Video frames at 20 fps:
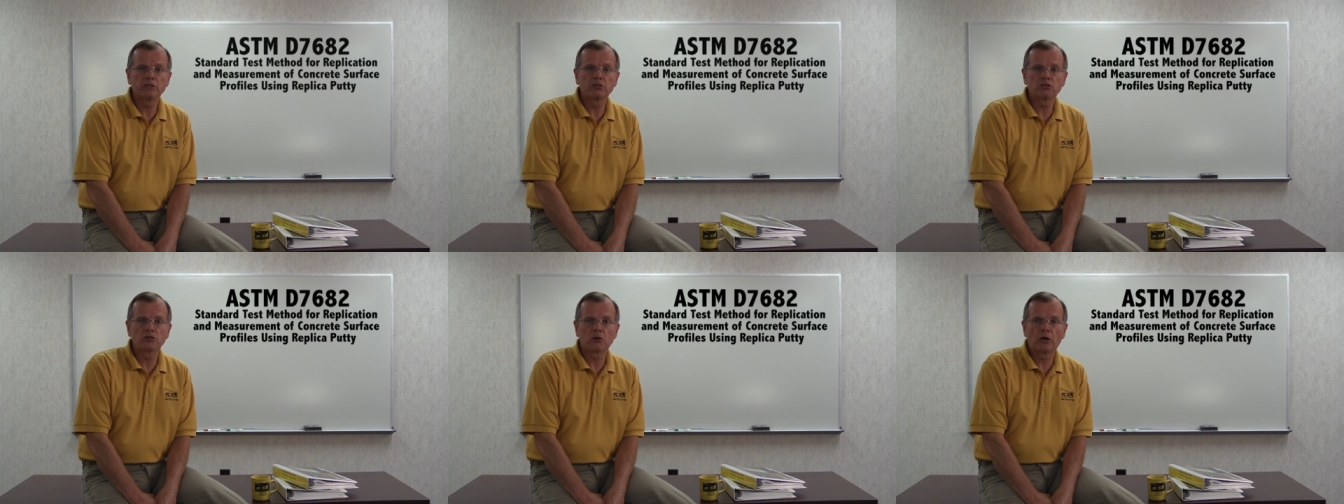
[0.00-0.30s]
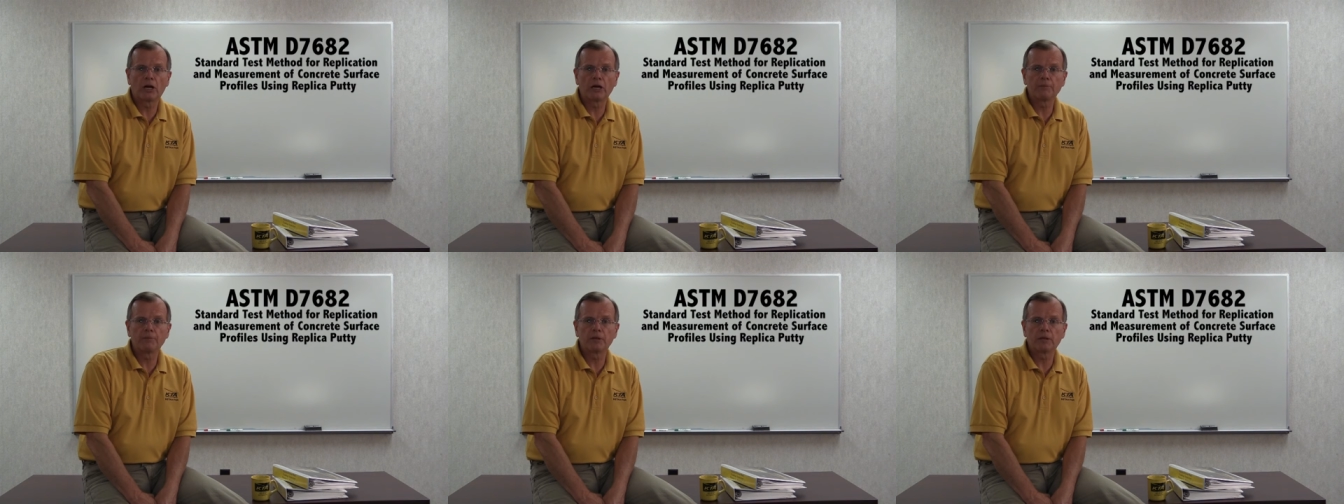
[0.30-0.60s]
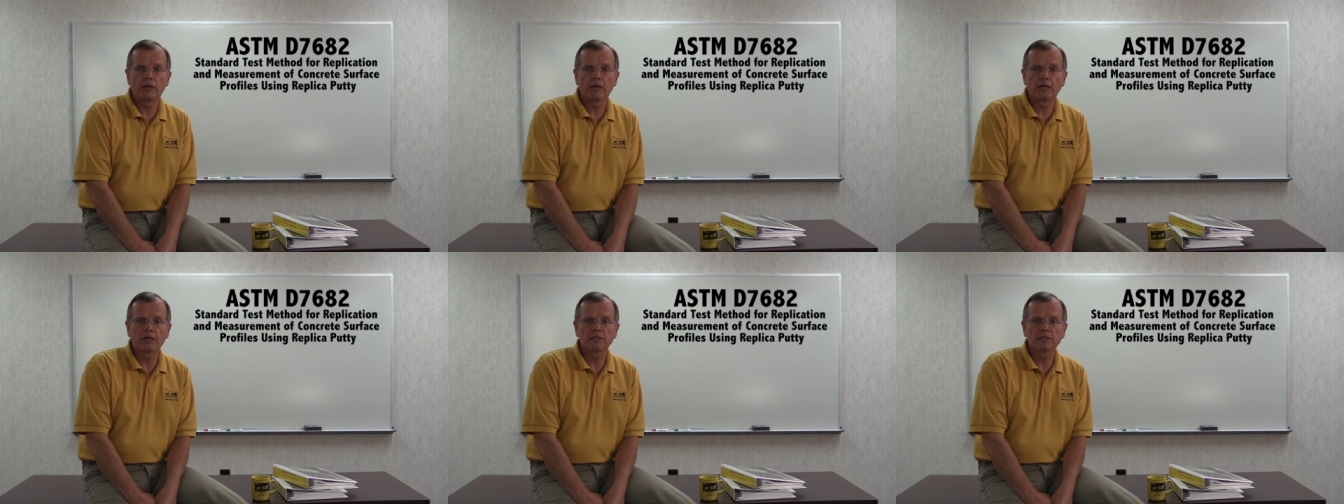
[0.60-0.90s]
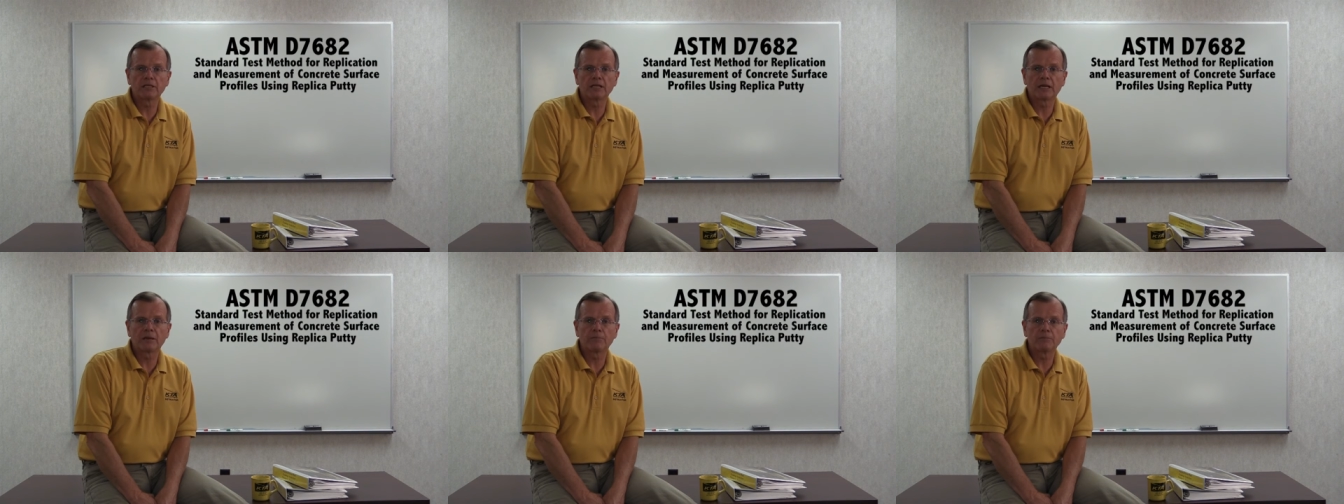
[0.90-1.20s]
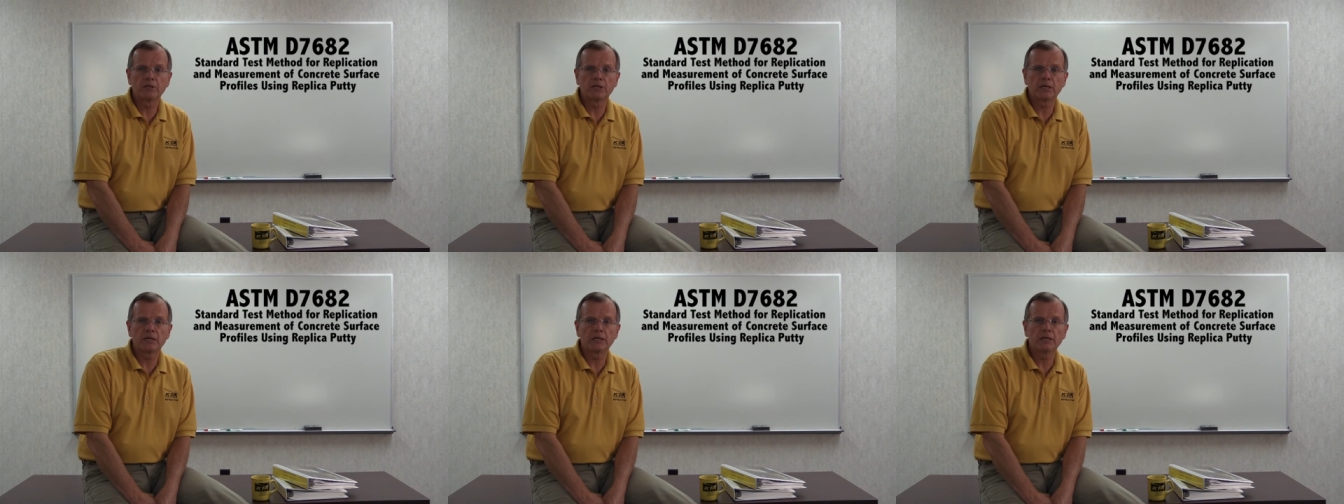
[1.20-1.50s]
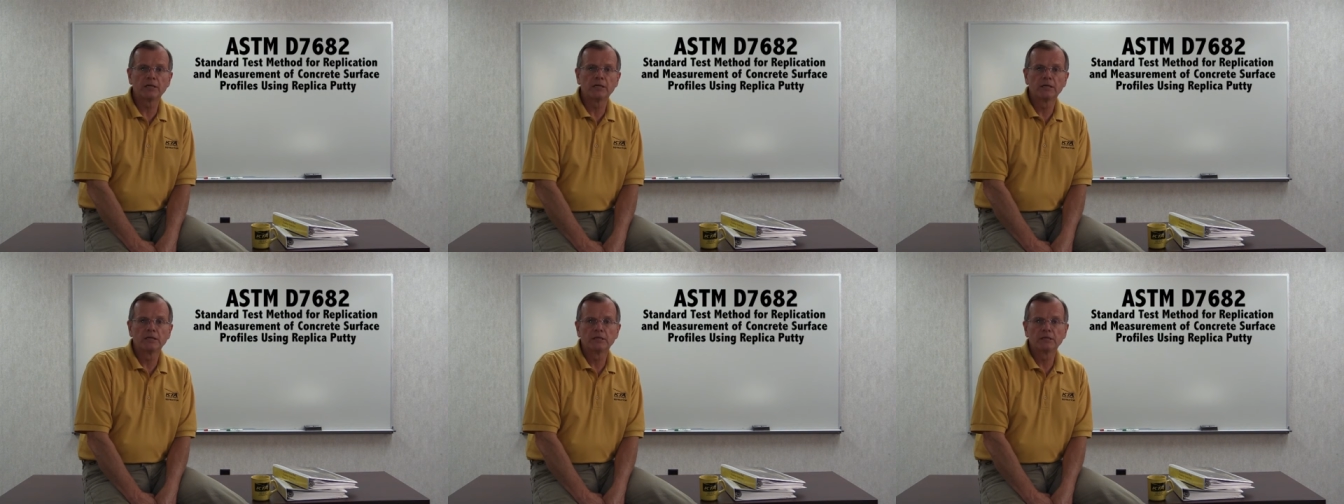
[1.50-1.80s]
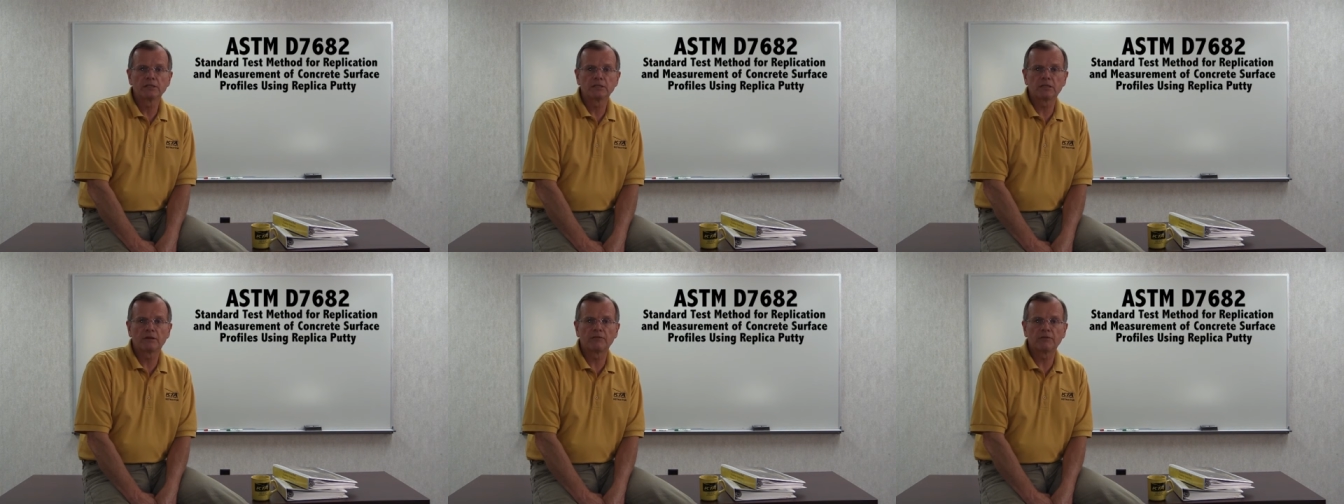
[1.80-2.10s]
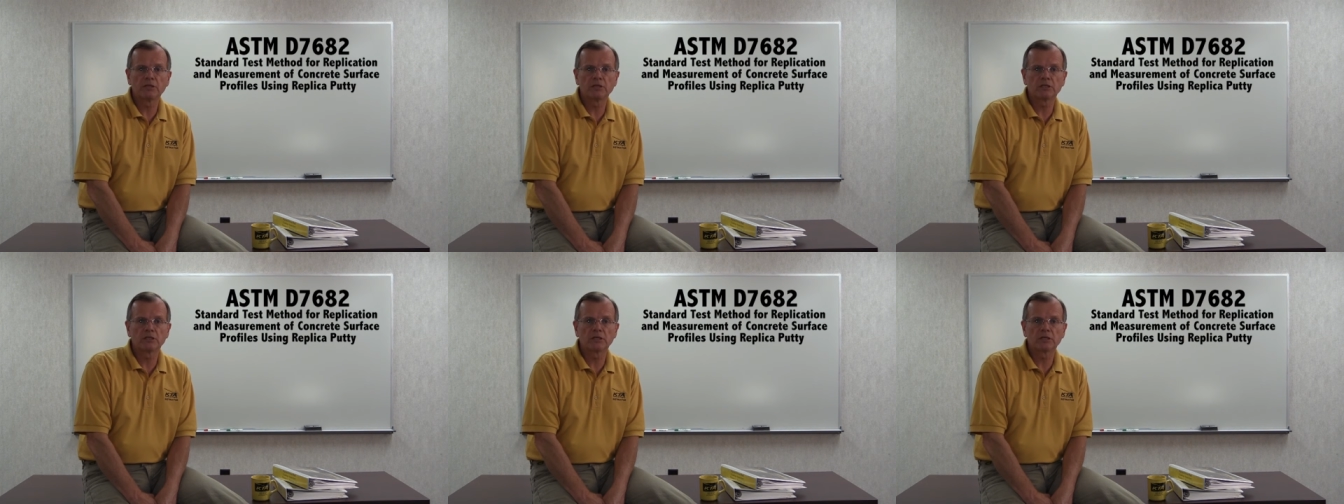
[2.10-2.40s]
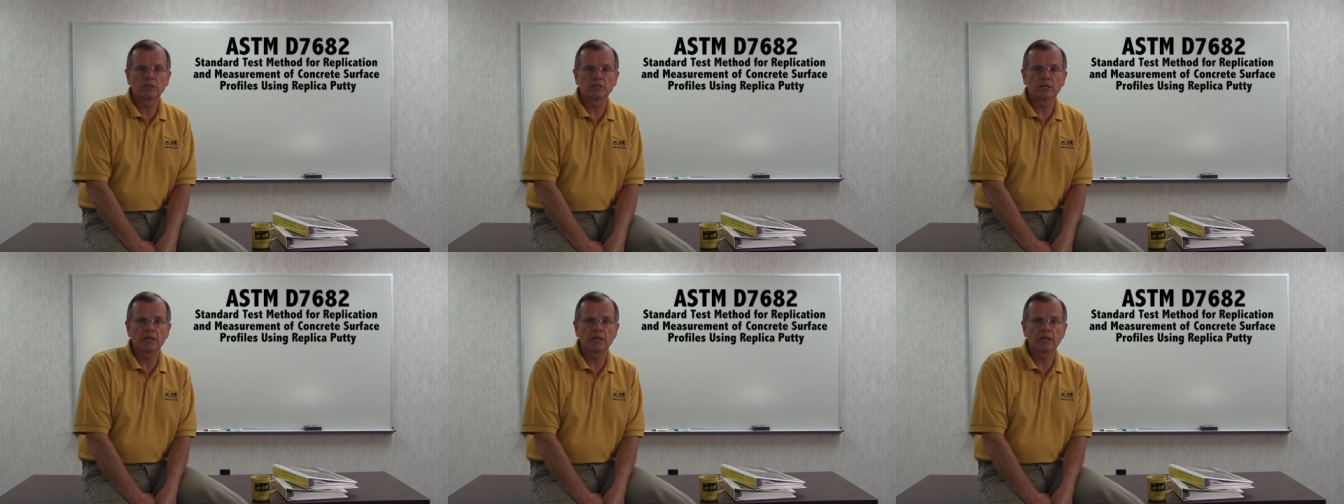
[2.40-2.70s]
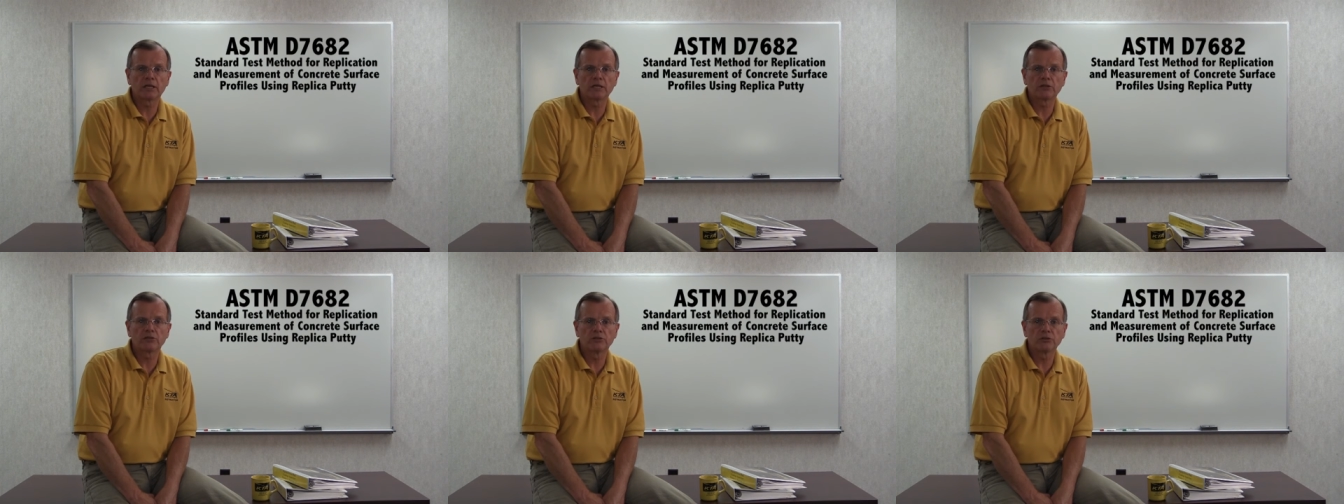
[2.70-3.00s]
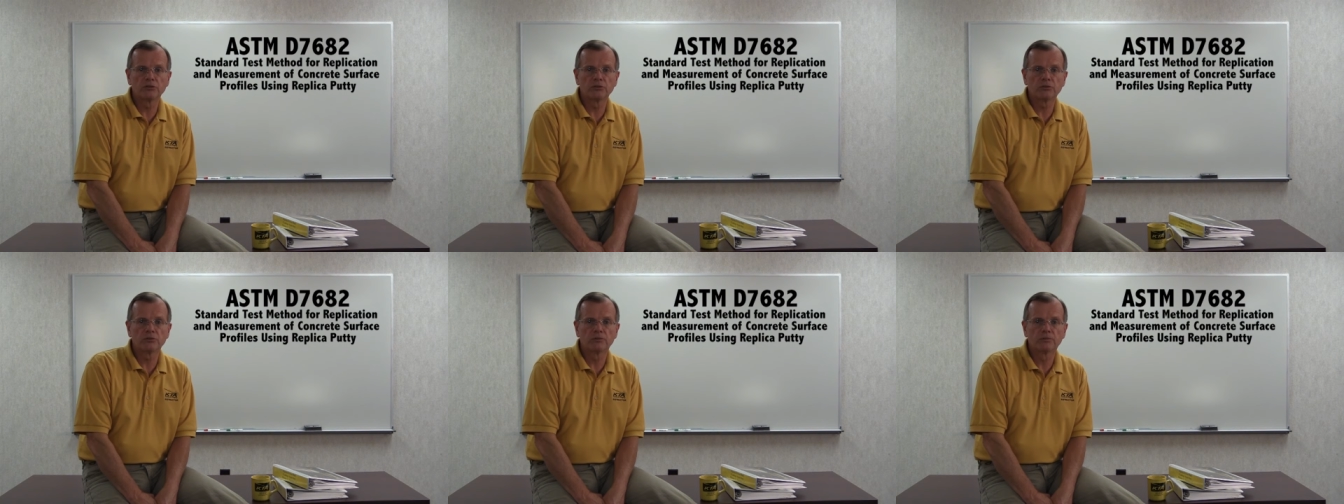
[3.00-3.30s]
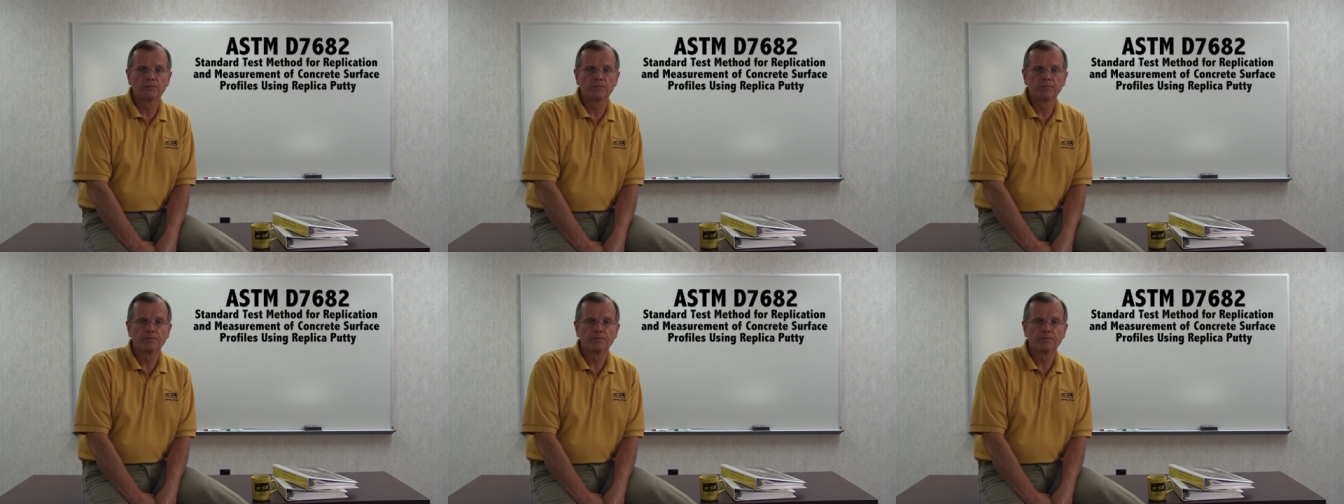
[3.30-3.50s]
described in ASTM D 7682.